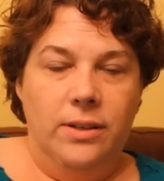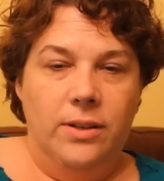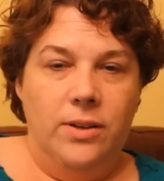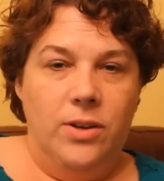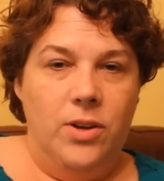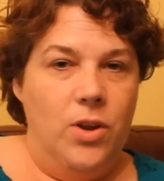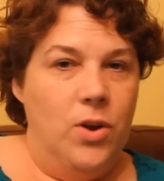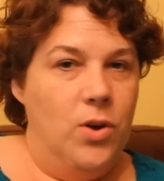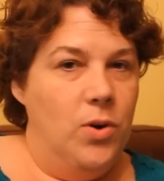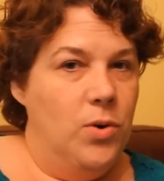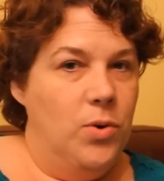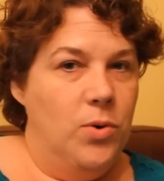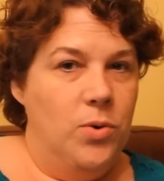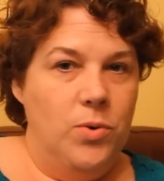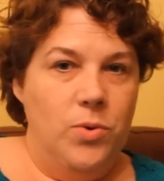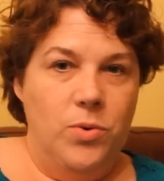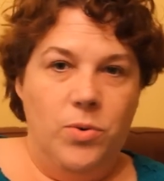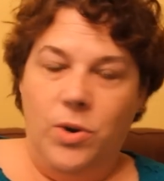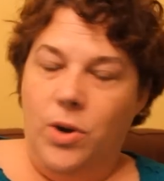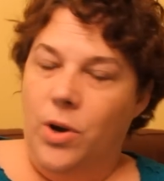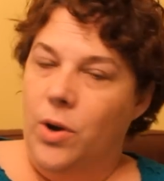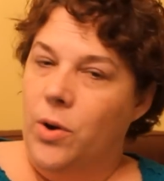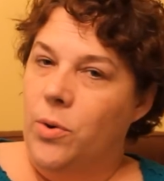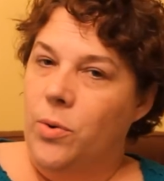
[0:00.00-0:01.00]

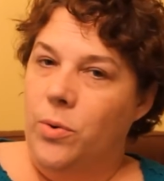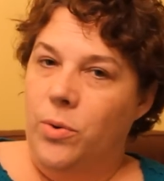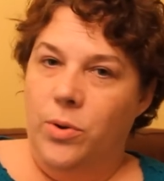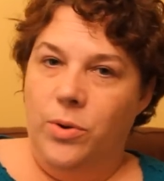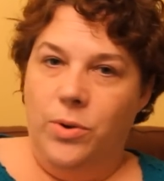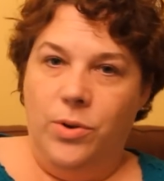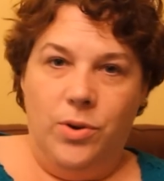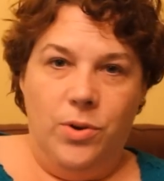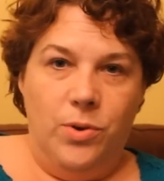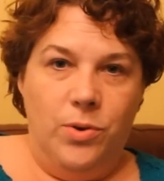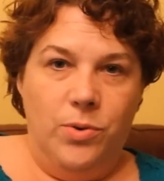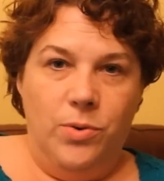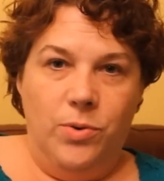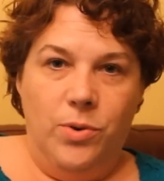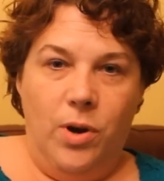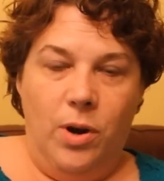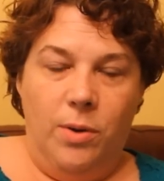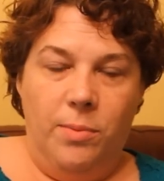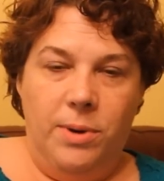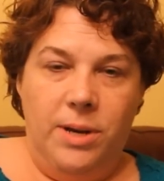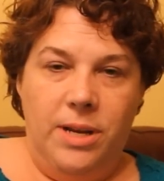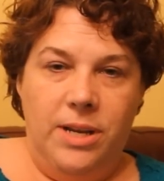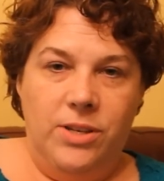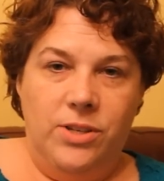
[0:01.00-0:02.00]
no Coke, no
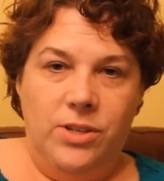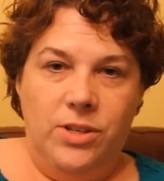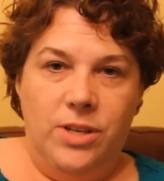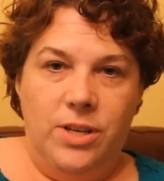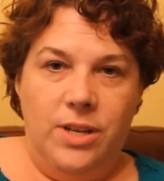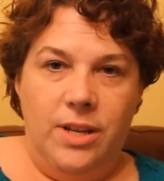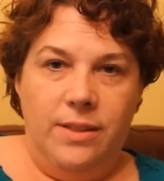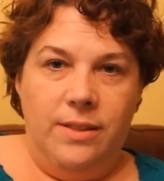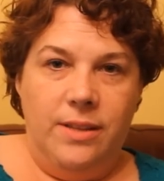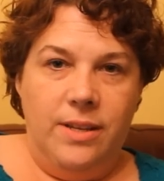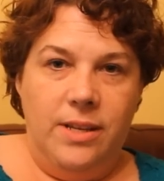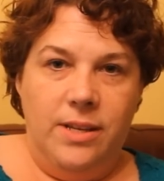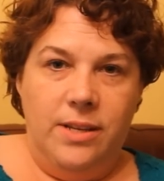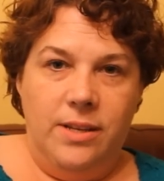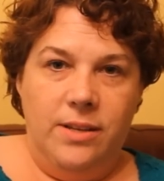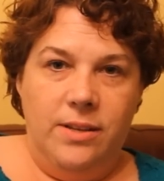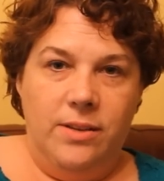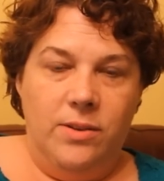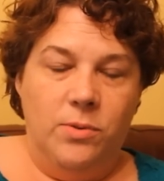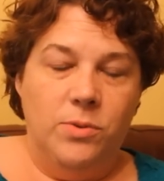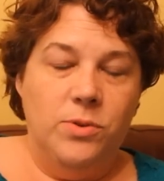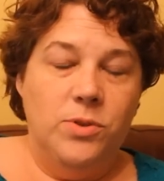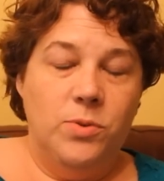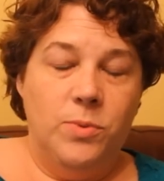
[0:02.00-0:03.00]
carbonation,
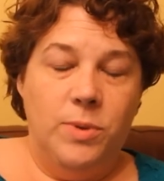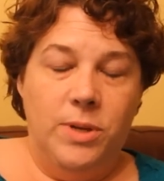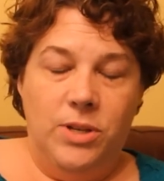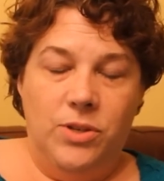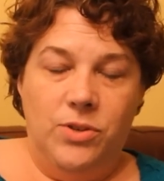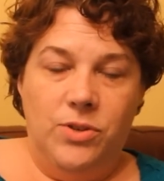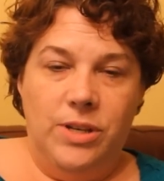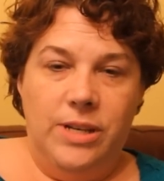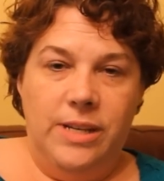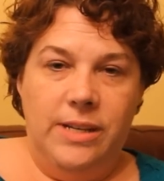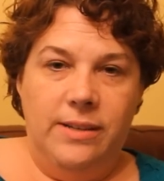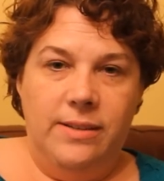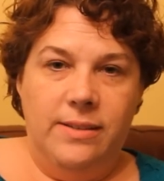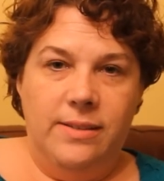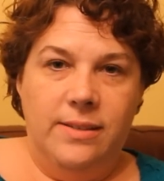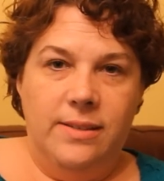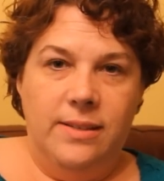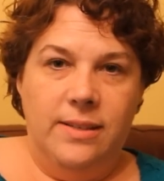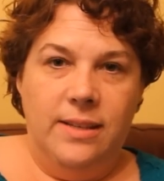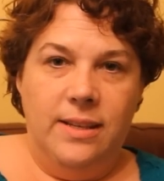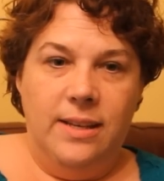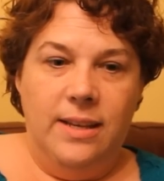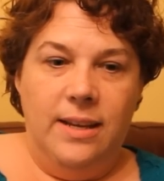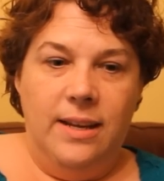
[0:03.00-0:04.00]
nothing, no sweet
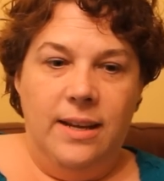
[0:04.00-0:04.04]
drinks,